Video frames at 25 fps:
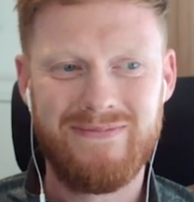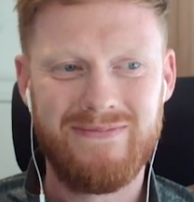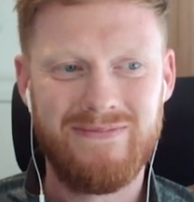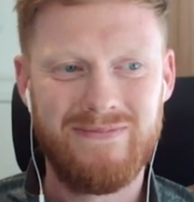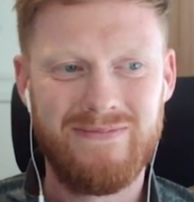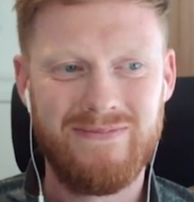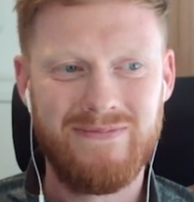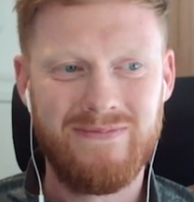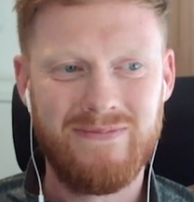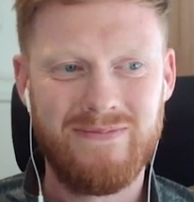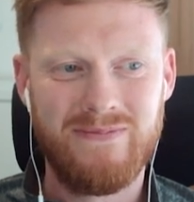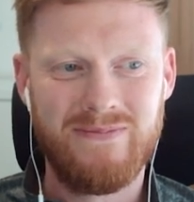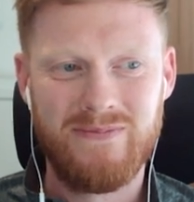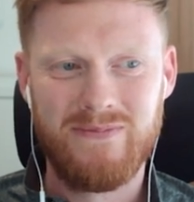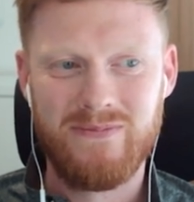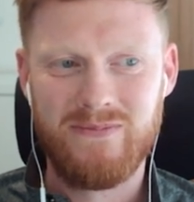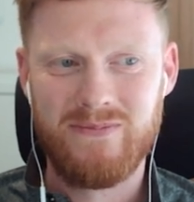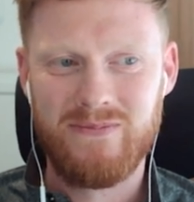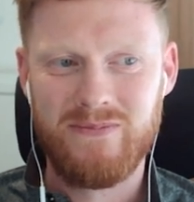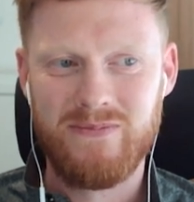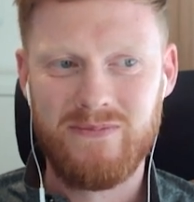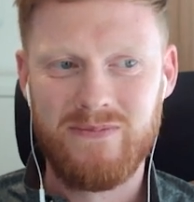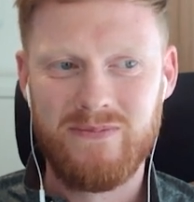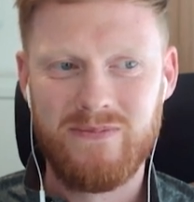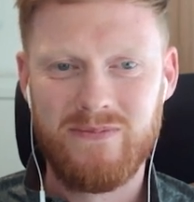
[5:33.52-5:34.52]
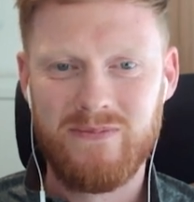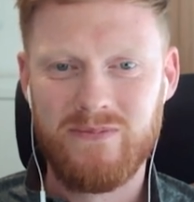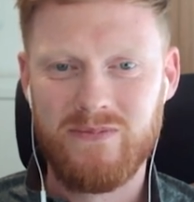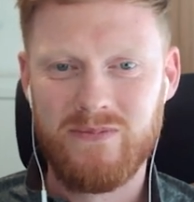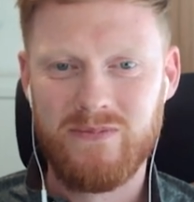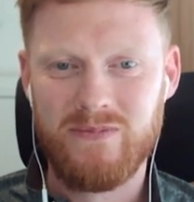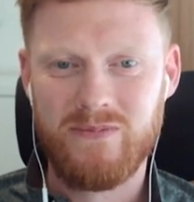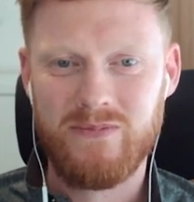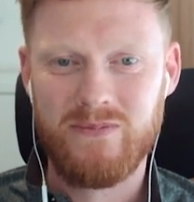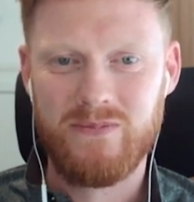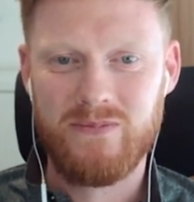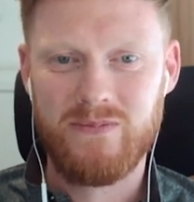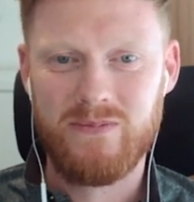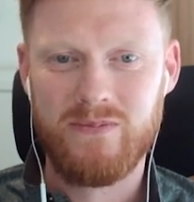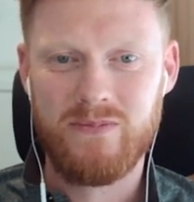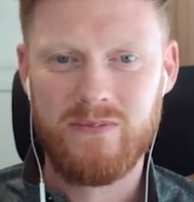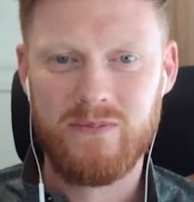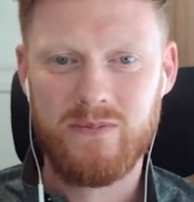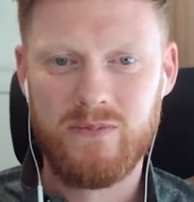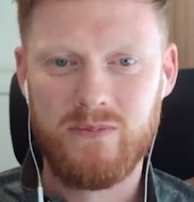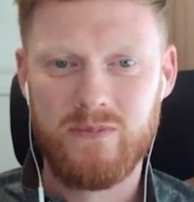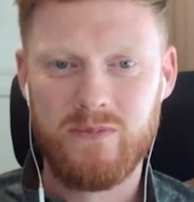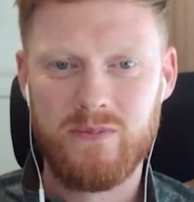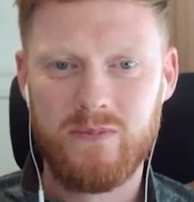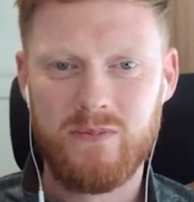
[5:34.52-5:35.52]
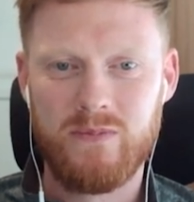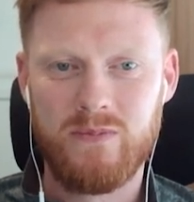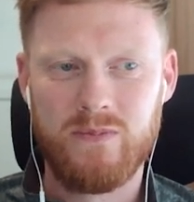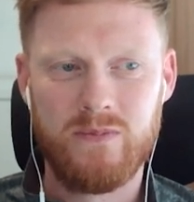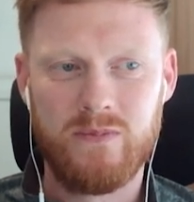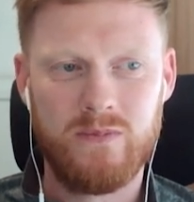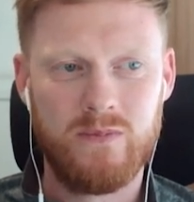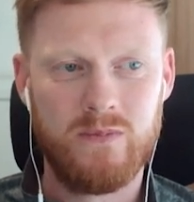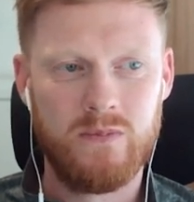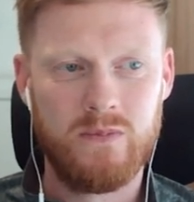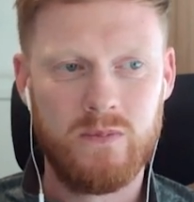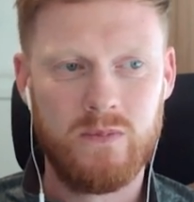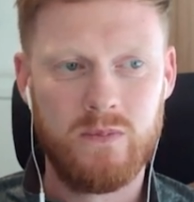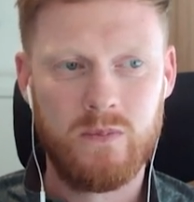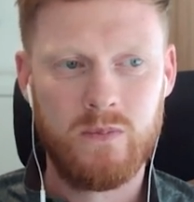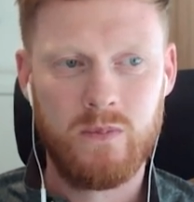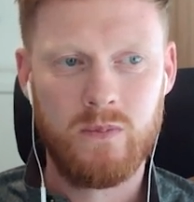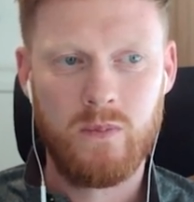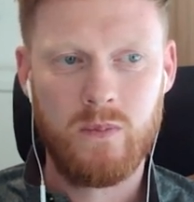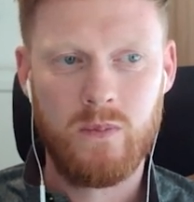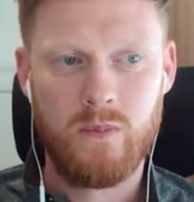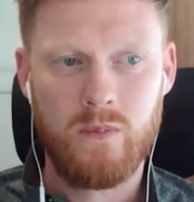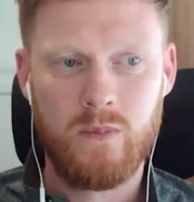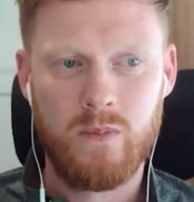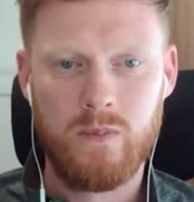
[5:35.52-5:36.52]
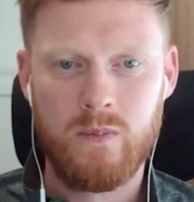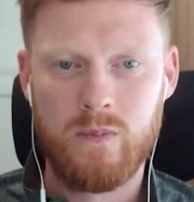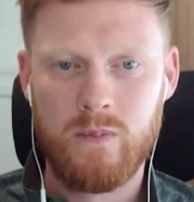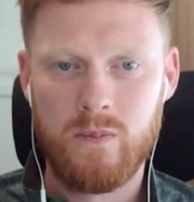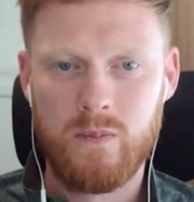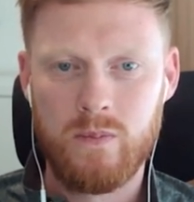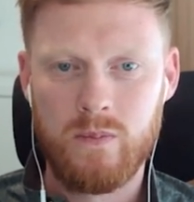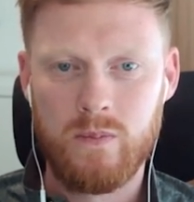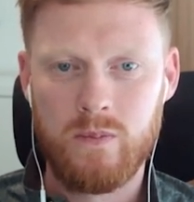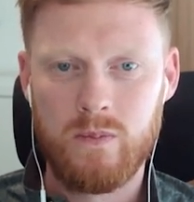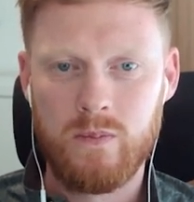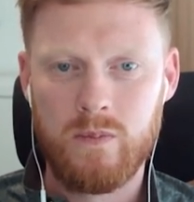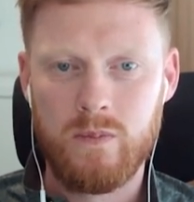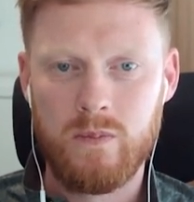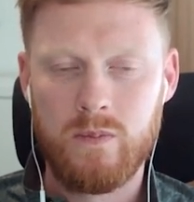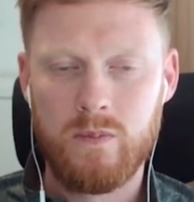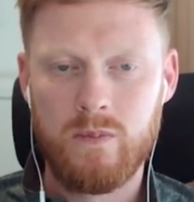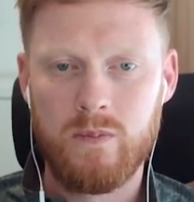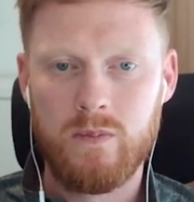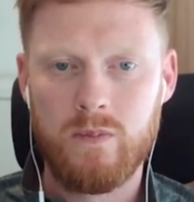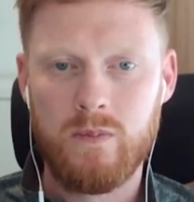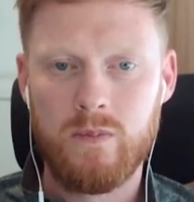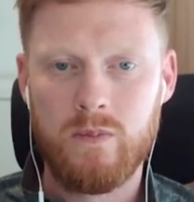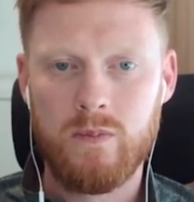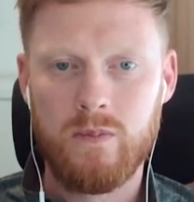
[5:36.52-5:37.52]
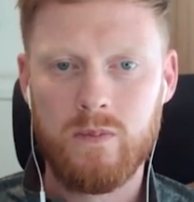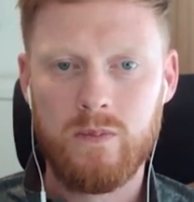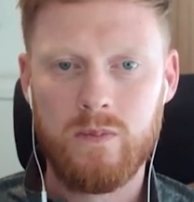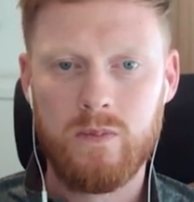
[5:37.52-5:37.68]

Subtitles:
[no speech]